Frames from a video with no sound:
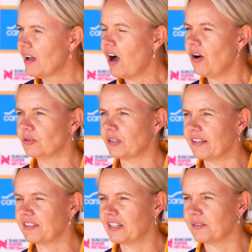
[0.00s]
Oh, look,
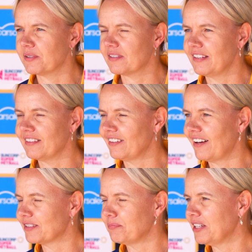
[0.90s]
I think it was in the
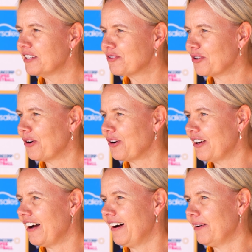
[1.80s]
last minute.
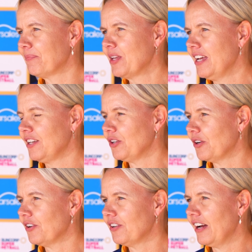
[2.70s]
So, um, you
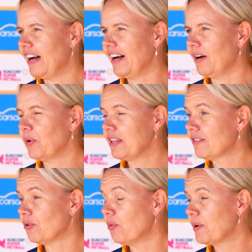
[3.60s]
know, uh, we
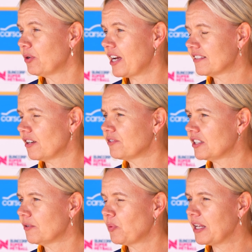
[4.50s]
thought we put ourselves
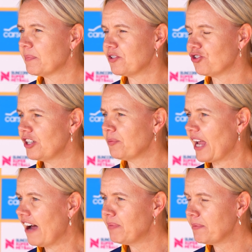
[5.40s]
in a winning position and
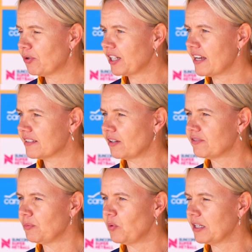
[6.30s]
we have been putting
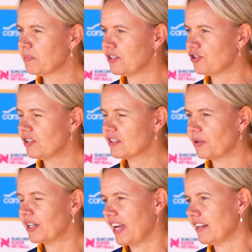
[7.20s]
ourselves in winning positions.
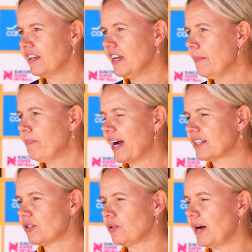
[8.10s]
So, again,
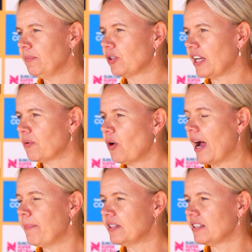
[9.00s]
back to um, looking
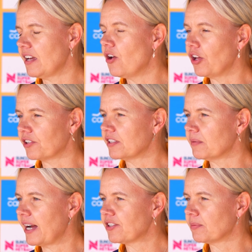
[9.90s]
what happens earlier in
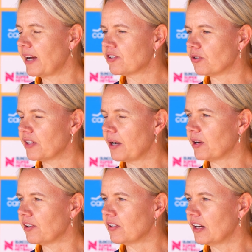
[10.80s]
the match to make sure that
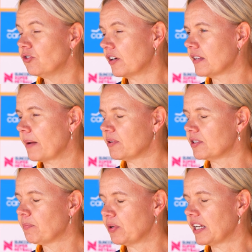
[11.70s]
we're not in that
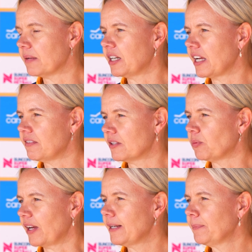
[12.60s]
predicament again
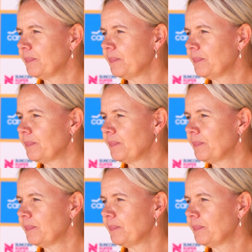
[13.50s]
this week.